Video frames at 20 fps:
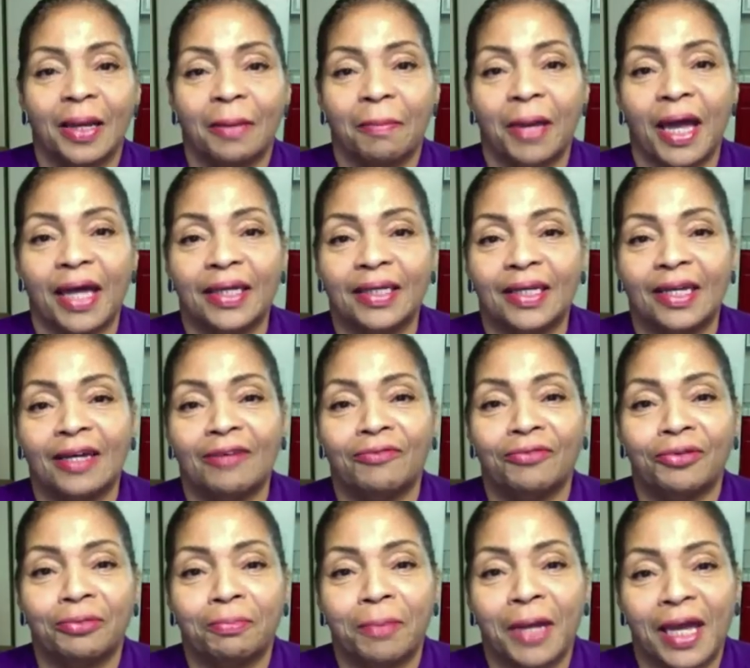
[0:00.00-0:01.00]
Pat Love
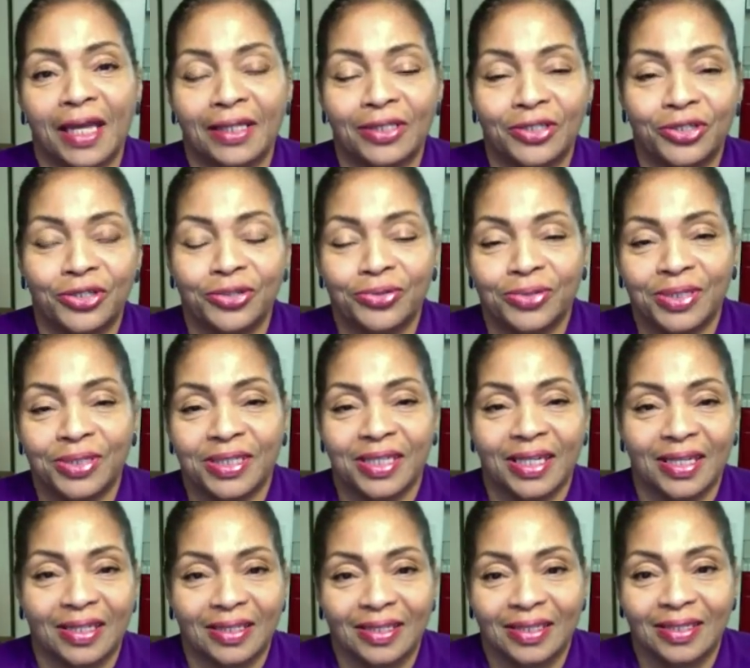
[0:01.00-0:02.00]
with Pat's Two
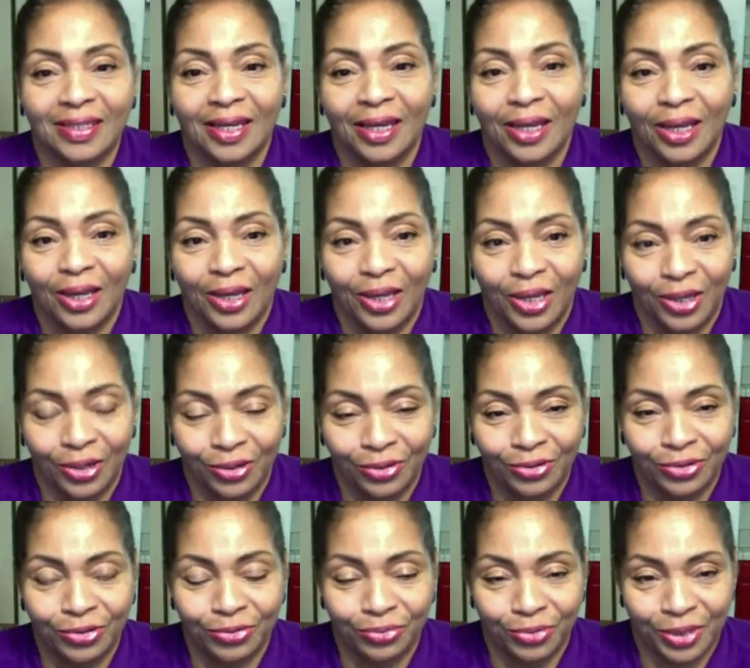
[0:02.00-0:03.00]
Cents, here
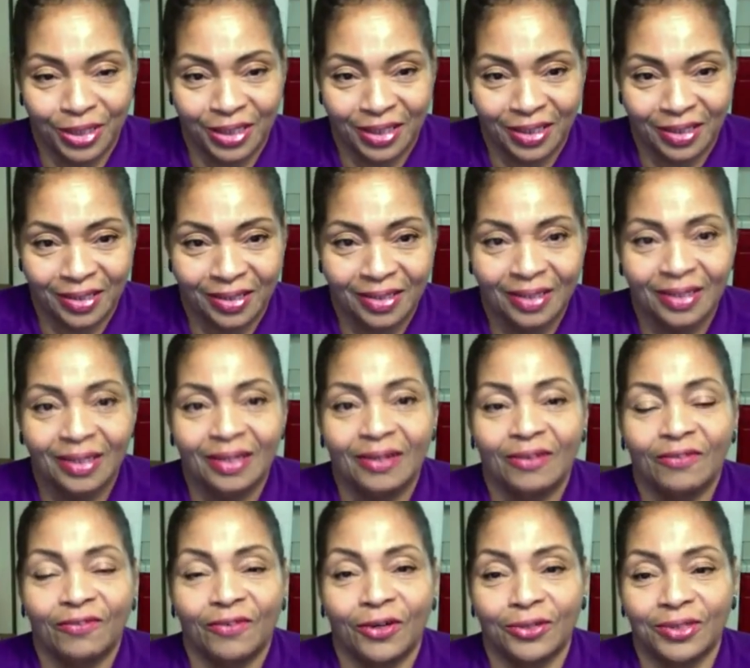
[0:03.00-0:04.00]
to read
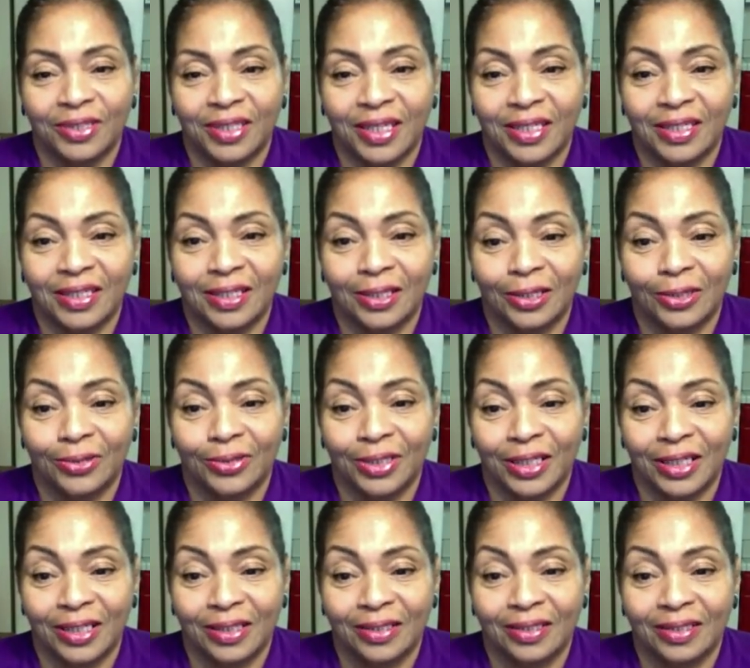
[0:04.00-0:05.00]
1
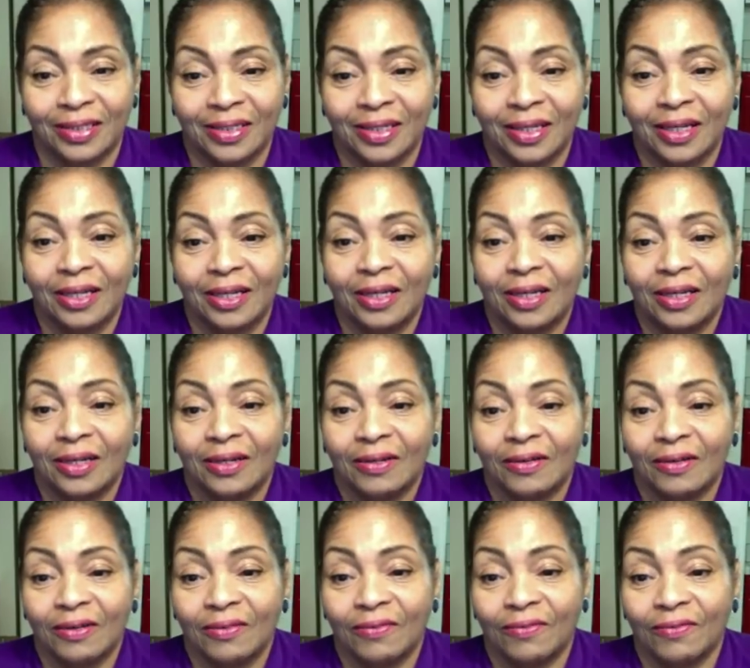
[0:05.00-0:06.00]
Thessalonians
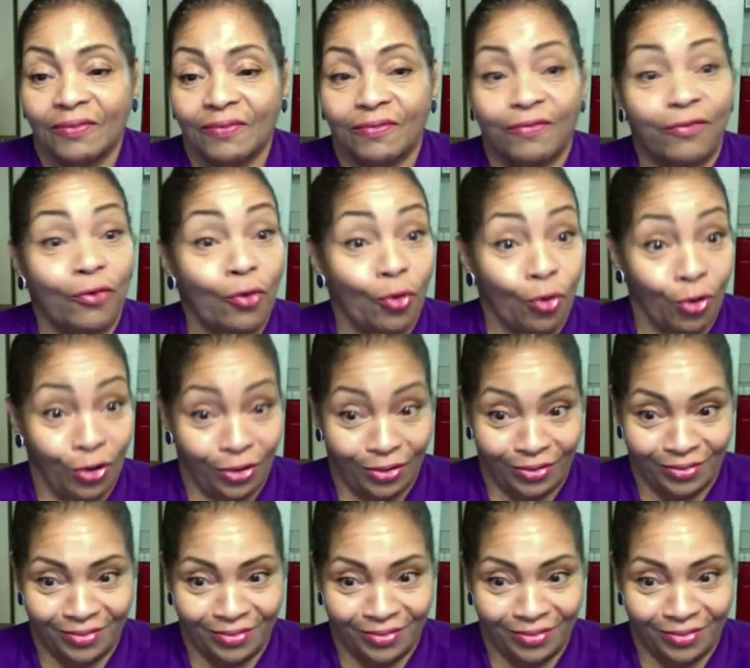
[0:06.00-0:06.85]
4,